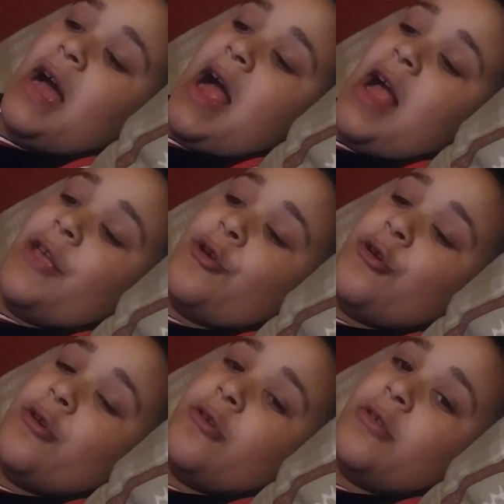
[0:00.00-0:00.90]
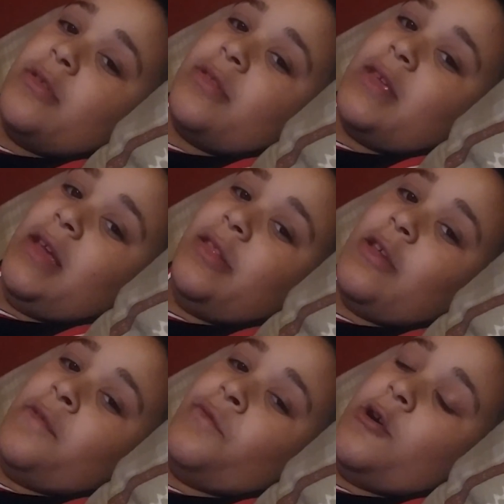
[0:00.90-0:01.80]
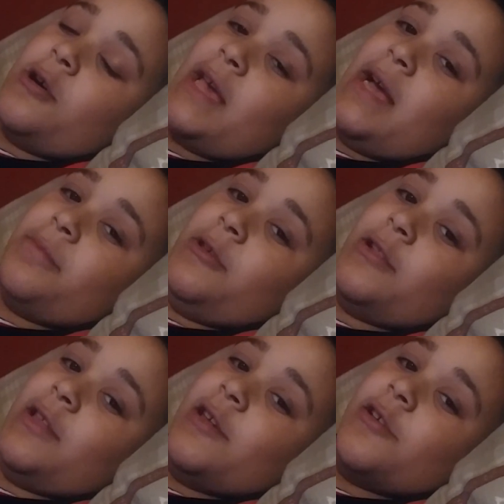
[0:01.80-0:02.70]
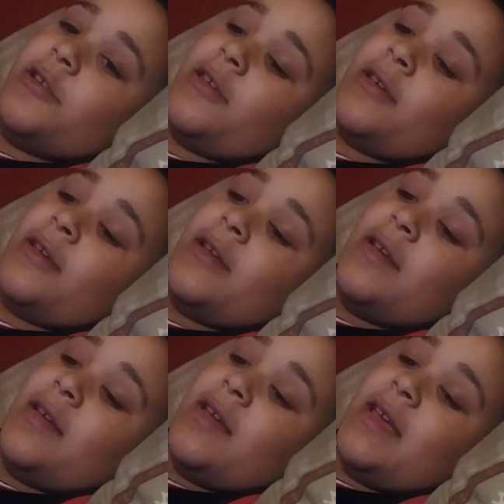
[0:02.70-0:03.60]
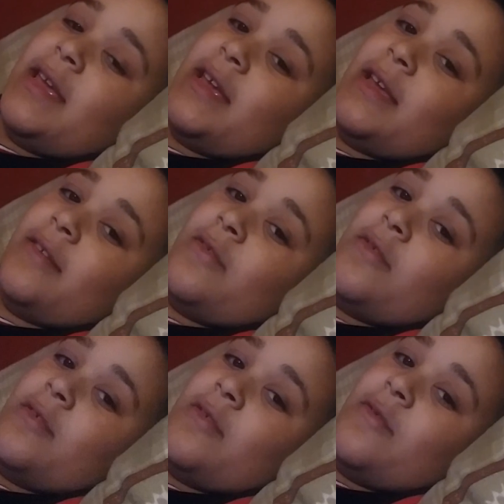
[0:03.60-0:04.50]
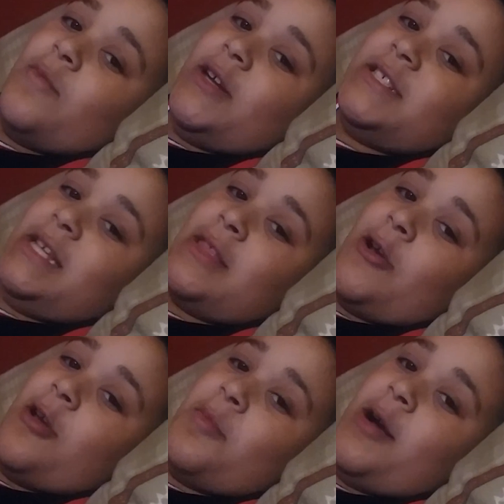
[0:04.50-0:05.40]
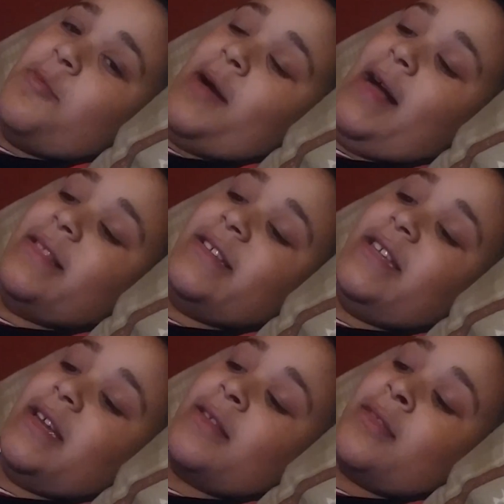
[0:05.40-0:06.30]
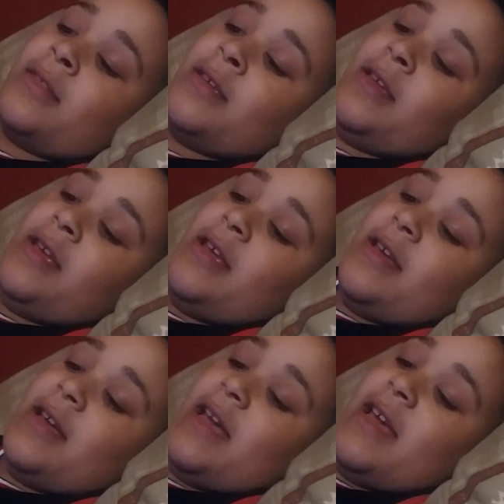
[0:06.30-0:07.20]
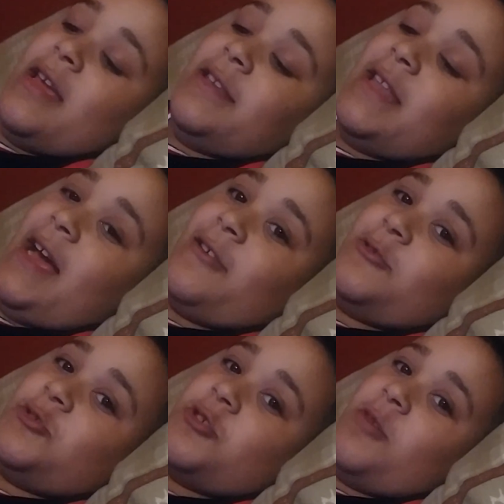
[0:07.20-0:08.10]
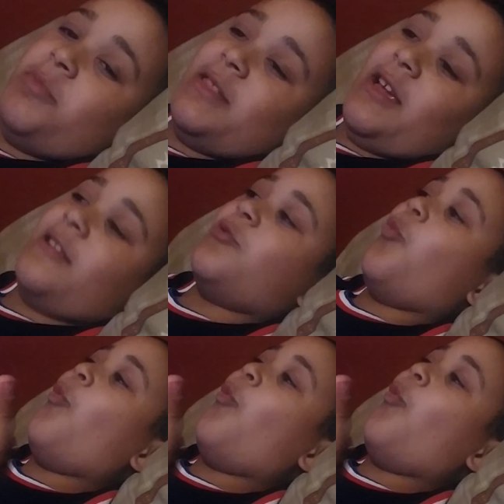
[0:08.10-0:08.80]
higher states of vocabulary, and while she's talking about politics. And Donald Trump is like the